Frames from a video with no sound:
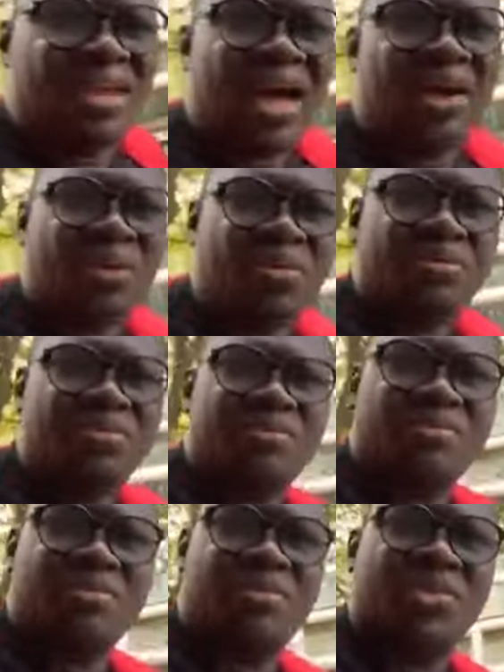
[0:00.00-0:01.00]
money.
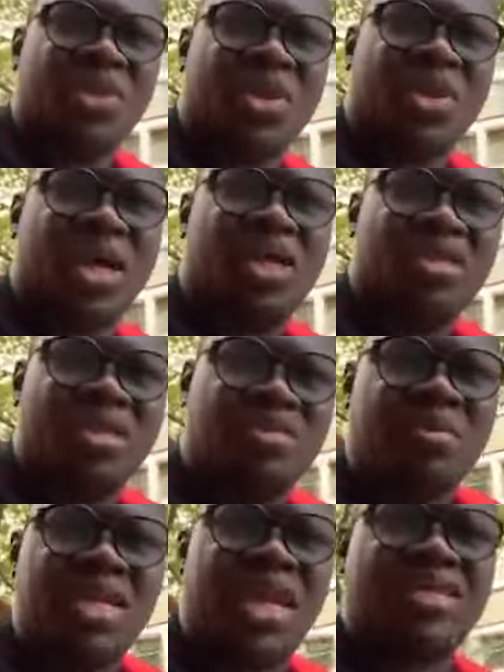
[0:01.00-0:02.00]
Okay,
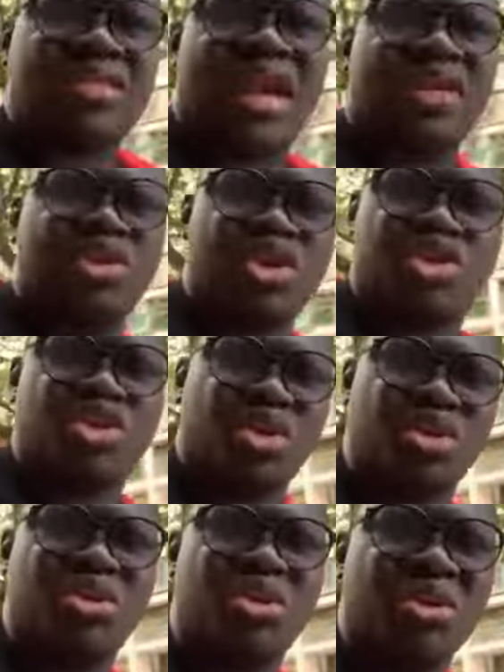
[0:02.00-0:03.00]
if you own this
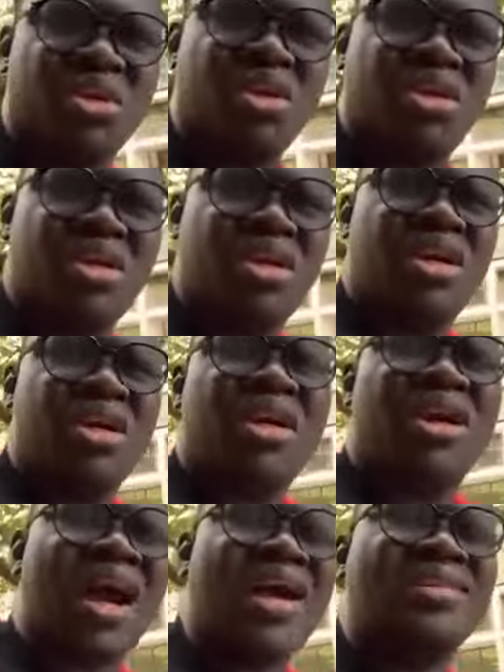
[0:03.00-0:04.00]
estate now,
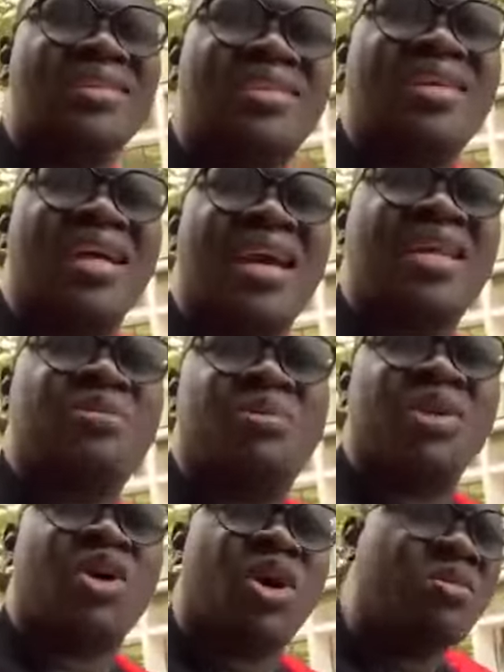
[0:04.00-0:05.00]
okay,
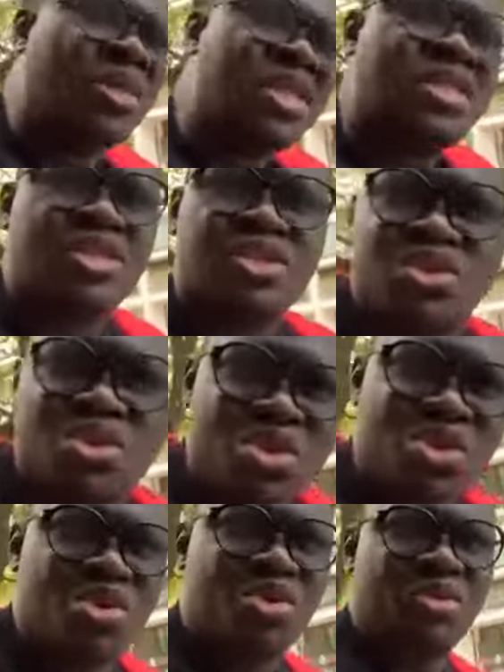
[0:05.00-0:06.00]
this mini estate I just
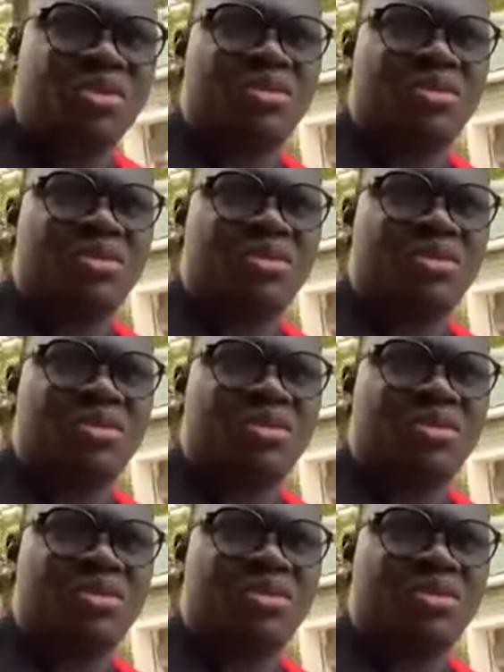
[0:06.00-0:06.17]
showed you,